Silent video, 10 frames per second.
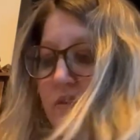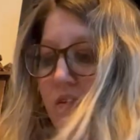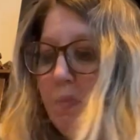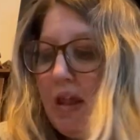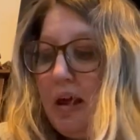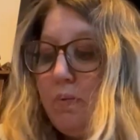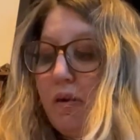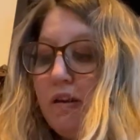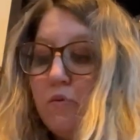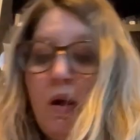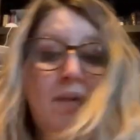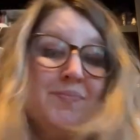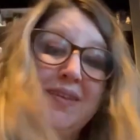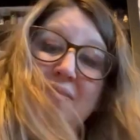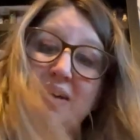from my library as well.
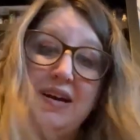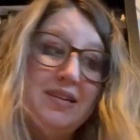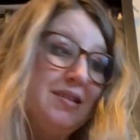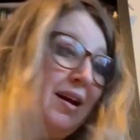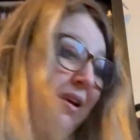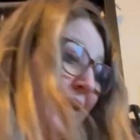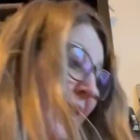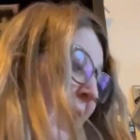Very exciting.